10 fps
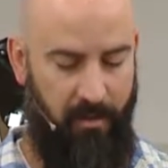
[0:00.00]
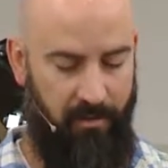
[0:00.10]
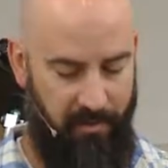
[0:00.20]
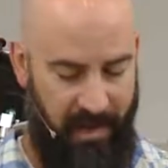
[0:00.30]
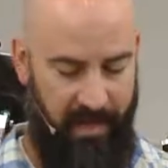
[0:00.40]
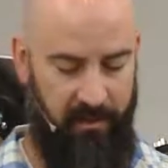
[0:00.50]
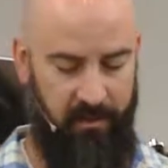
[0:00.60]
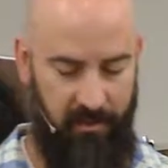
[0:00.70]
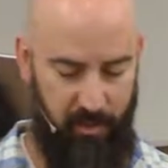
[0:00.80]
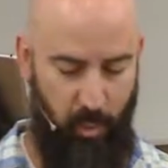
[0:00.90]
That
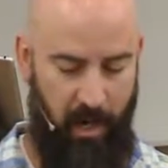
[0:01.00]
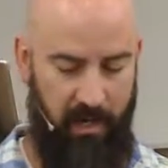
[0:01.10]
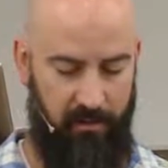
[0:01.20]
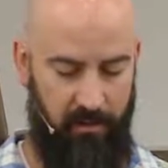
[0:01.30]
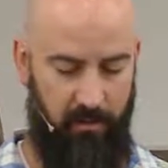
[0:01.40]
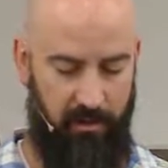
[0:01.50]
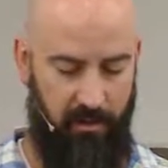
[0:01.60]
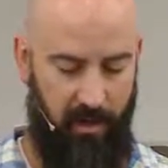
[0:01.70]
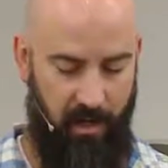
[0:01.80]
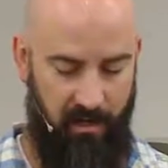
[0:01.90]
is why the Lord your
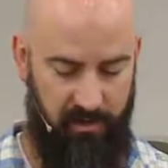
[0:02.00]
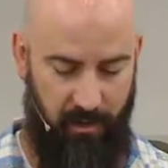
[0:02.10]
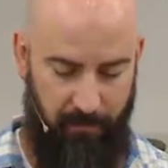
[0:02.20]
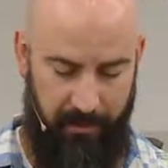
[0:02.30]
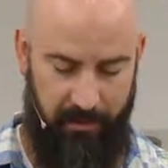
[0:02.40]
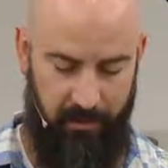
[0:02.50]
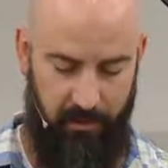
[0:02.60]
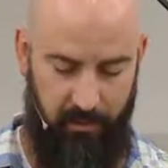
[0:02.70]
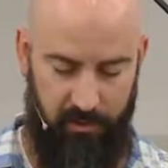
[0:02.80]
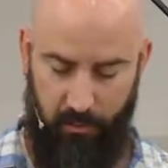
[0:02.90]
God has commanded
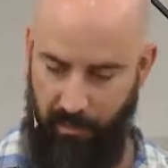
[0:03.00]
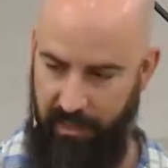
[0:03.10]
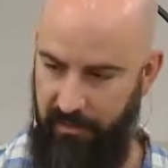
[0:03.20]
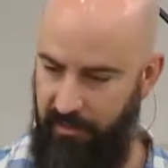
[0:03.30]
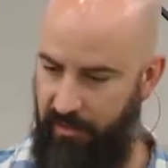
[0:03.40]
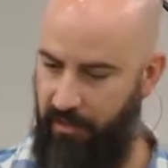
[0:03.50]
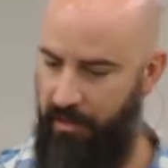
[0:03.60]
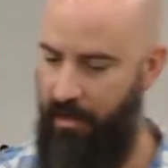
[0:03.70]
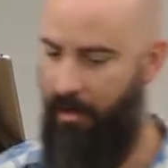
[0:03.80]
you to rest